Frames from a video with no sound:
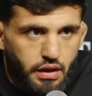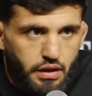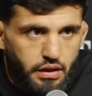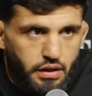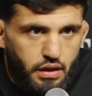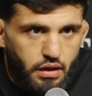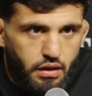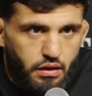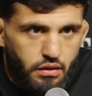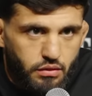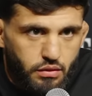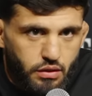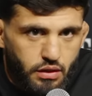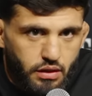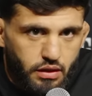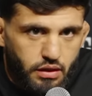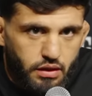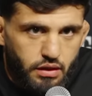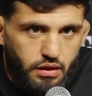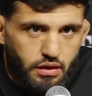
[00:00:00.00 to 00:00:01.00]
Yeah,
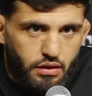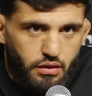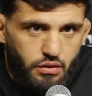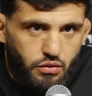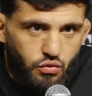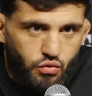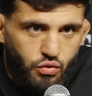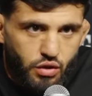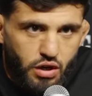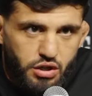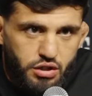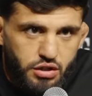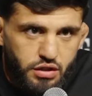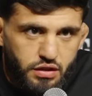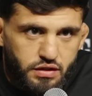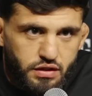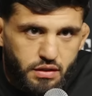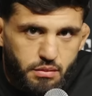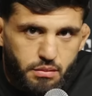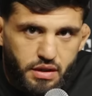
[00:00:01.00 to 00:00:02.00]
uh, in Russia
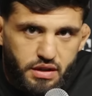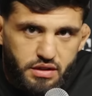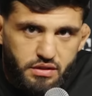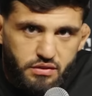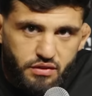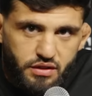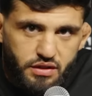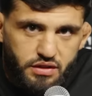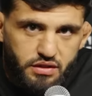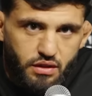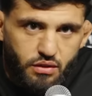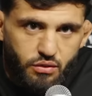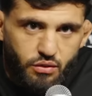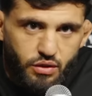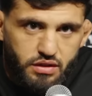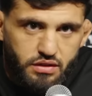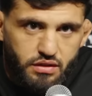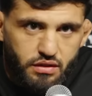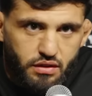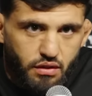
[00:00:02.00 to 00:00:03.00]
is the best freestyle
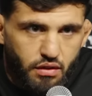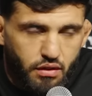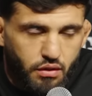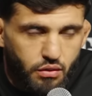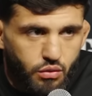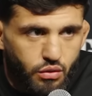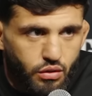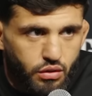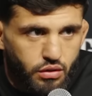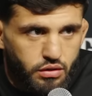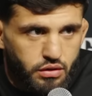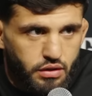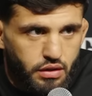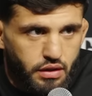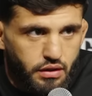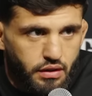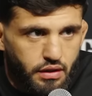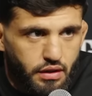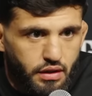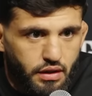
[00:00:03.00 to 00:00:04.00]
wrestling in the world,
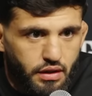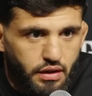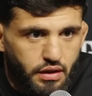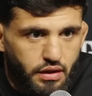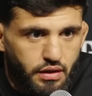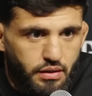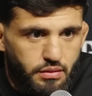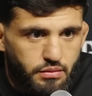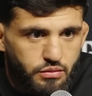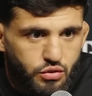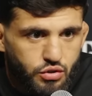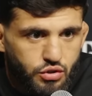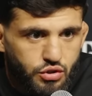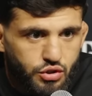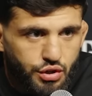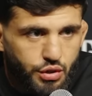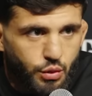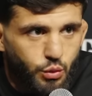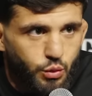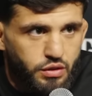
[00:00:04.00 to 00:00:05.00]
and uh,
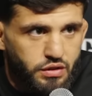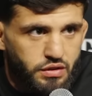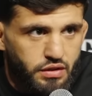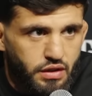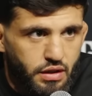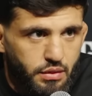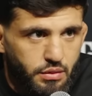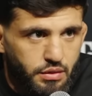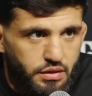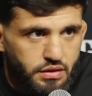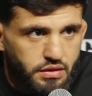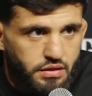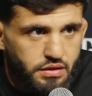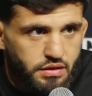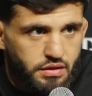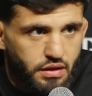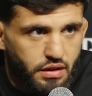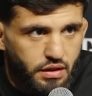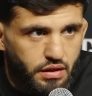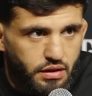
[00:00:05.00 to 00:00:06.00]
train with them.
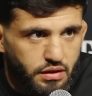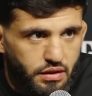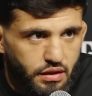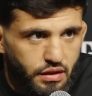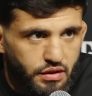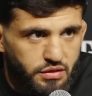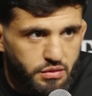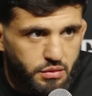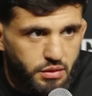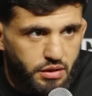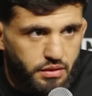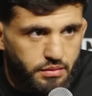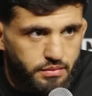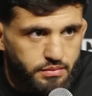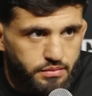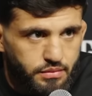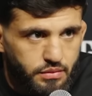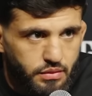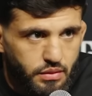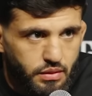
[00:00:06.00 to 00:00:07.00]
It's uh, it gives me,
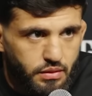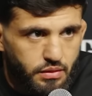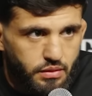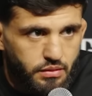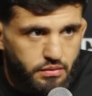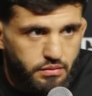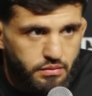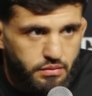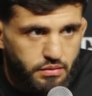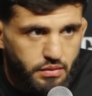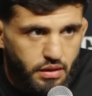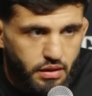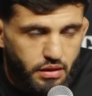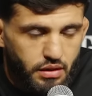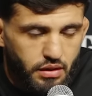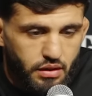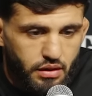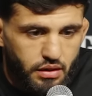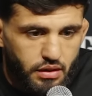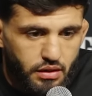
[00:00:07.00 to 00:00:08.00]

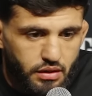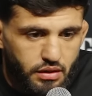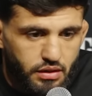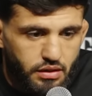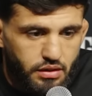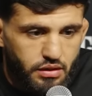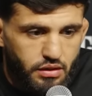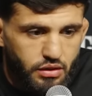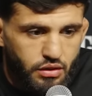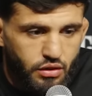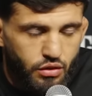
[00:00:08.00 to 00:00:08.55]
uh, you